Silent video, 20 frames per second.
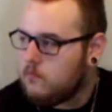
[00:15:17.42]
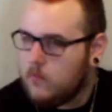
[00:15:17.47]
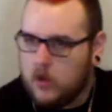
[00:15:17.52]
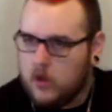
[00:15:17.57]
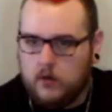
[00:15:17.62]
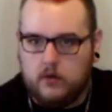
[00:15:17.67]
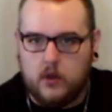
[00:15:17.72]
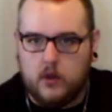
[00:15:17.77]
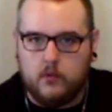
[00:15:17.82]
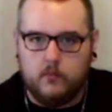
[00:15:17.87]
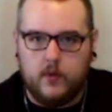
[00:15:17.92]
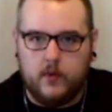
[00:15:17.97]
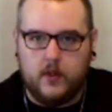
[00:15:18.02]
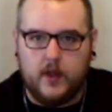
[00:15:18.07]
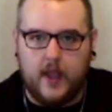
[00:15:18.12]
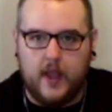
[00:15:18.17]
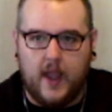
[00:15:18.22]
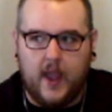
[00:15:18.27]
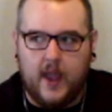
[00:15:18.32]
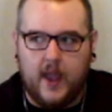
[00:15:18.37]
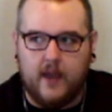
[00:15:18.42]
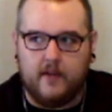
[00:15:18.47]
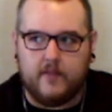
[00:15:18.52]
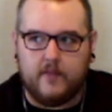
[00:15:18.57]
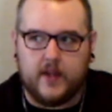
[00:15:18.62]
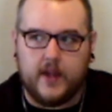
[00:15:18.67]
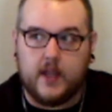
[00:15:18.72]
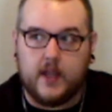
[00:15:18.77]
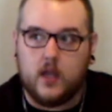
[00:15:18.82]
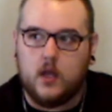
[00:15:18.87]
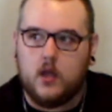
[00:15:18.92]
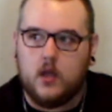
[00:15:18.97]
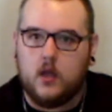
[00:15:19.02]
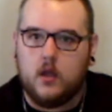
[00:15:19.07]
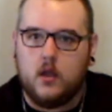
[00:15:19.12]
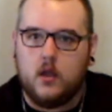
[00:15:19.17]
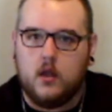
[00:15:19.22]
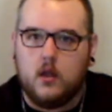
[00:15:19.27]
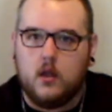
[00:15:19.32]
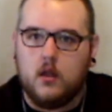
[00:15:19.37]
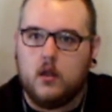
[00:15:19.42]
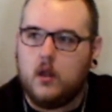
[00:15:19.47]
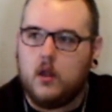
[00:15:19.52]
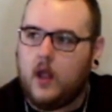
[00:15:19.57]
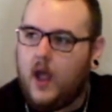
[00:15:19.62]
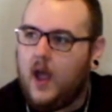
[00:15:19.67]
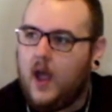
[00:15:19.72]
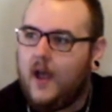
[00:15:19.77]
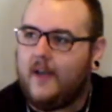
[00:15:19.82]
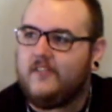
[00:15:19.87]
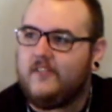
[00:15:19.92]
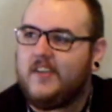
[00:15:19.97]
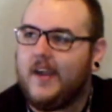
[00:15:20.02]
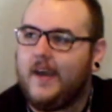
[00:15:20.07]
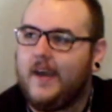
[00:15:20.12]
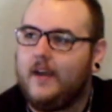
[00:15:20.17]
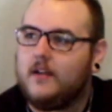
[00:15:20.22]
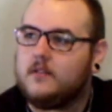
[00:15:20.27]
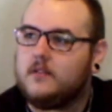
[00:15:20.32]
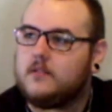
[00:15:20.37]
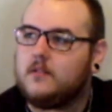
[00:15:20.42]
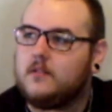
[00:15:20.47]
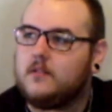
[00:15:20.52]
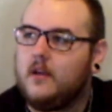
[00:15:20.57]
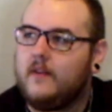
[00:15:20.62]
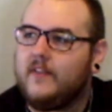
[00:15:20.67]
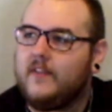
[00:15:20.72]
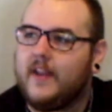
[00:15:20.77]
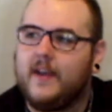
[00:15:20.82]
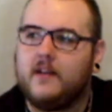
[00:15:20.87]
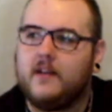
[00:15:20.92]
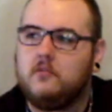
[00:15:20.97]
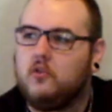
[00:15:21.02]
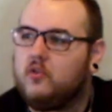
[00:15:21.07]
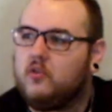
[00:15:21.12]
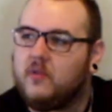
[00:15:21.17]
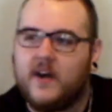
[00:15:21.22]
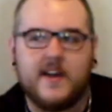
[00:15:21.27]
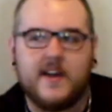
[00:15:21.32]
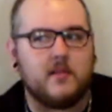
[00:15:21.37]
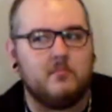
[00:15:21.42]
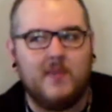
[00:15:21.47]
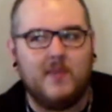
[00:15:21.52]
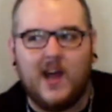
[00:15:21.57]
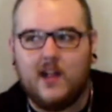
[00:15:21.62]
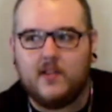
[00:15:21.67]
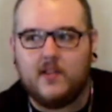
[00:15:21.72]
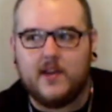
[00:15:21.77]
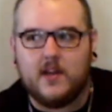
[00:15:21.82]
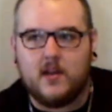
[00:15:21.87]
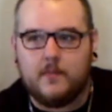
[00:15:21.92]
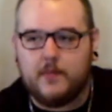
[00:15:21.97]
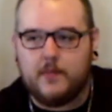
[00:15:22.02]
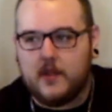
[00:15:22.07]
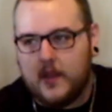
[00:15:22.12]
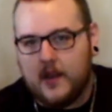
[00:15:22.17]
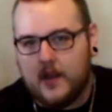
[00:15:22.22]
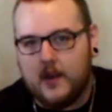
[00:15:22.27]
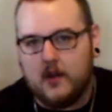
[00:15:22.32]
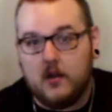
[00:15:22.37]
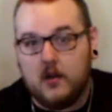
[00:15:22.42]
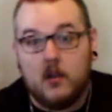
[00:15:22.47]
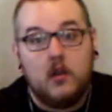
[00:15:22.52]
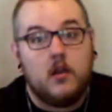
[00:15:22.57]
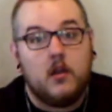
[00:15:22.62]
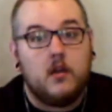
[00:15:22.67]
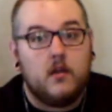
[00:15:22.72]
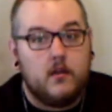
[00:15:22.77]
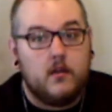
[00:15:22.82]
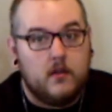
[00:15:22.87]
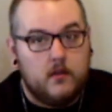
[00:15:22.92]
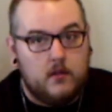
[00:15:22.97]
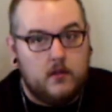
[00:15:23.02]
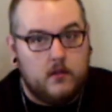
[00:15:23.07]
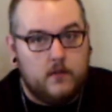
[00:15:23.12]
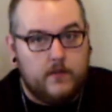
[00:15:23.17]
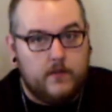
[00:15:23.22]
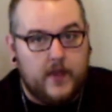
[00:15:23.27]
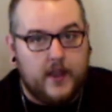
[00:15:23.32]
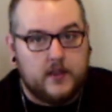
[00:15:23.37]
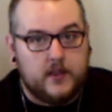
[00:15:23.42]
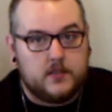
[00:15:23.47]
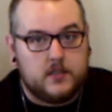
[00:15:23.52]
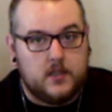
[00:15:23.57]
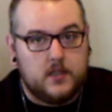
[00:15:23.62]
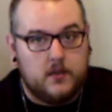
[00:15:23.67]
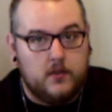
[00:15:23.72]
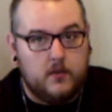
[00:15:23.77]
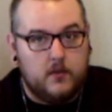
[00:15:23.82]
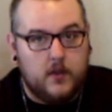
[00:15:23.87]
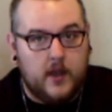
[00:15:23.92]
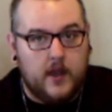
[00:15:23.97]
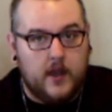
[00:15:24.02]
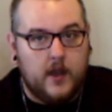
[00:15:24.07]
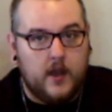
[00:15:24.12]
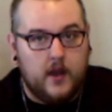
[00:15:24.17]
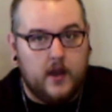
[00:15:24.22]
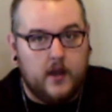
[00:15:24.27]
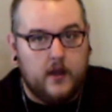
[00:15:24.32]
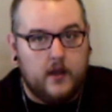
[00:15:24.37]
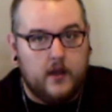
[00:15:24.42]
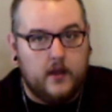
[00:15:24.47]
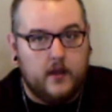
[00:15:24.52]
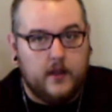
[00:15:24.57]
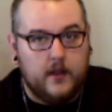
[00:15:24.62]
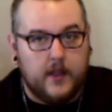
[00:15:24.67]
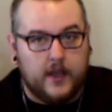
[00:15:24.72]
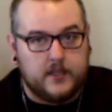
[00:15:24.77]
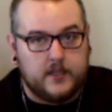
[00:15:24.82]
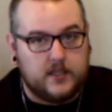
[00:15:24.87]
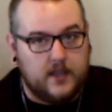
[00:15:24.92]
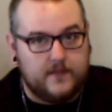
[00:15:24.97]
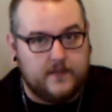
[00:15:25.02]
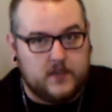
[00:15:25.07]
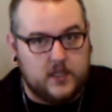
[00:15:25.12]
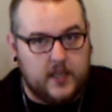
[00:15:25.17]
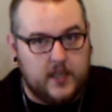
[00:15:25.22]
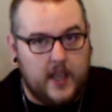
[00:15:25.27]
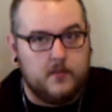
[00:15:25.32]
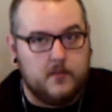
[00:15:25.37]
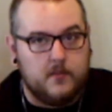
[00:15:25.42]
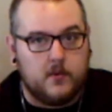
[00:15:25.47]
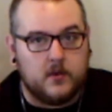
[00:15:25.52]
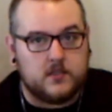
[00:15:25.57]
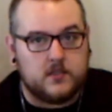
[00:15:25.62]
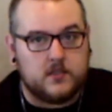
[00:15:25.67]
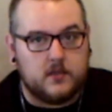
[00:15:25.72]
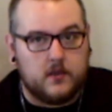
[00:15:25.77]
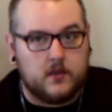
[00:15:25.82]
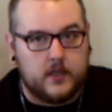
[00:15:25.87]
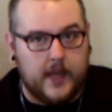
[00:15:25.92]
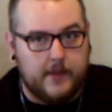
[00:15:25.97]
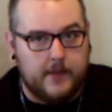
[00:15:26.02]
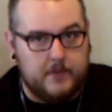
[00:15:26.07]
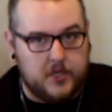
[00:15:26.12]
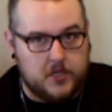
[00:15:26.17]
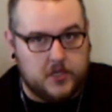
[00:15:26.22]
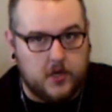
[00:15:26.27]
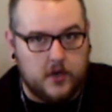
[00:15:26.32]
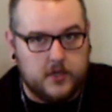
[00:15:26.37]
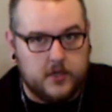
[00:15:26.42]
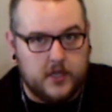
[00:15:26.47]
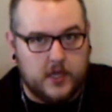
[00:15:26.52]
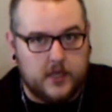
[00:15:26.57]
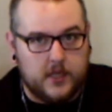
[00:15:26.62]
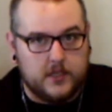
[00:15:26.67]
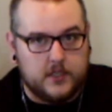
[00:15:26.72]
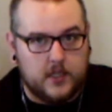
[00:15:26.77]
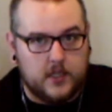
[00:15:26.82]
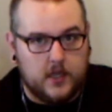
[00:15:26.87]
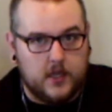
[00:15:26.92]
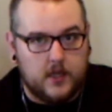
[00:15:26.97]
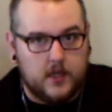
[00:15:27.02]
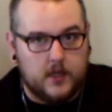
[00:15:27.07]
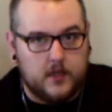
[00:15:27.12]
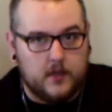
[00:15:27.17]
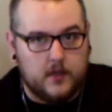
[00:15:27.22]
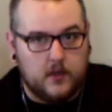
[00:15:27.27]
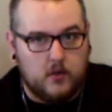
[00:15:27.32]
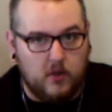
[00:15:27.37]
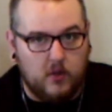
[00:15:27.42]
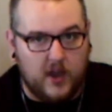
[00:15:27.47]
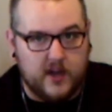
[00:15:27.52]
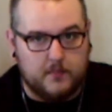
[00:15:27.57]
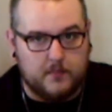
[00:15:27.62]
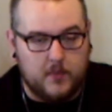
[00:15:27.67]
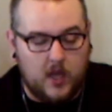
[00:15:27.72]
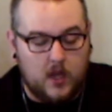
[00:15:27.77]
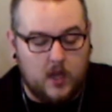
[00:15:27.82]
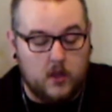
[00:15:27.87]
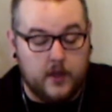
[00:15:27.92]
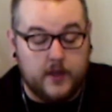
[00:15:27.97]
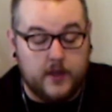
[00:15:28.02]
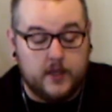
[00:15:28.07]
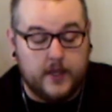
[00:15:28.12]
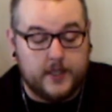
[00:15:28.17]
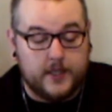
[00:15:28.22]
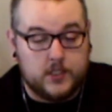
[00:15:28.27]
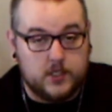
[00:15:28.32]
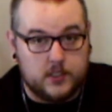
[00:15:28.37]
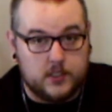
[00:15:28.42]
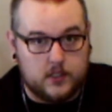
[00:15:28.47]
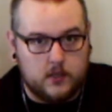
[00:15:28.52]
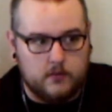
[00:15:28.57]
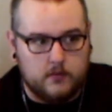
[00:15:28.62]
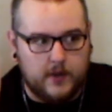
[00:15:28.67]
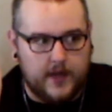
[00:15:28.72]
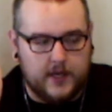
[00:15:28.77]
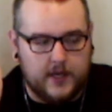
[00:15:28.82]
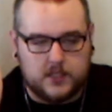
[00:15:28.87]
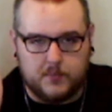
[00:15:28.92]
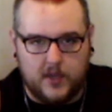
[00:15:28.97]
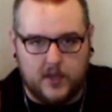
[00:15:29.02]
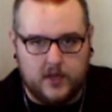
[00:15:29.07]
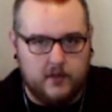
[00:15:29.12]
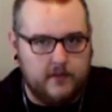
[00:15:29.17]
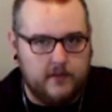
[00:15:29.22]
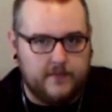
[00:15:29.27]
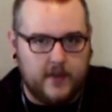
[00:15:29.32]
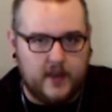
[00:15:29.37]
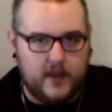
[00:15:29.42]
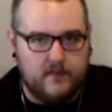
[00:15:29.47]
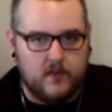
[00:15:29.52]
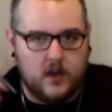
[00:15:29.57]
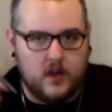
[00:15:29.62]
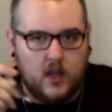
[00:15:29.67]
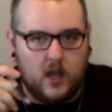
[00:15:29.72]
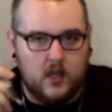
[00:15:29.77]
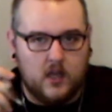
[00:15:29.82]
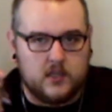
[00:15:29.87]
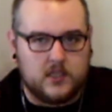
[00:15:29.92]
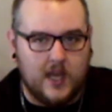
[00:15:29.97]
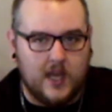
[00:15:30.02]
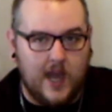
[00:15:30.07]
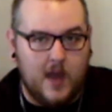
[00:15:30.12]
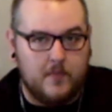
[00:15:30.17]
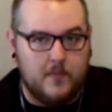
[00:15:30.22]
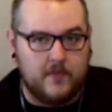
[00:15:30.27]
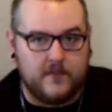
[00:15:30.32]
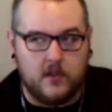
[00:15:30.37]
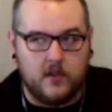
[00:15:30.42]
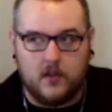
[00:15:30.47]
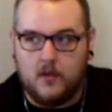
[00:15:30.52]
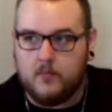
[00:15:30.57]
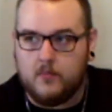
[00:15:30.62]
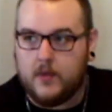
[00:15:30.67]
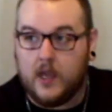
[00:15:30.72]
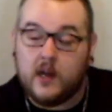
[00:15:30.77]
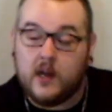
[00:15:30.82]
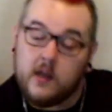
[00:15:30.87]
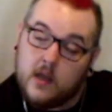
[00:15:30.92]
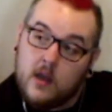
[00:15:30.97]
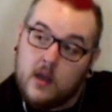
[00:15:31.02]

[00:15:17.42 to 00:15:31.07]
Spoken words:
don't really have. Like, I've got Guatemalan up there. Thanks to God's gift to gamers, got me turned on to Guatemalan. That's just great. It's my new favorite on top of Colombian.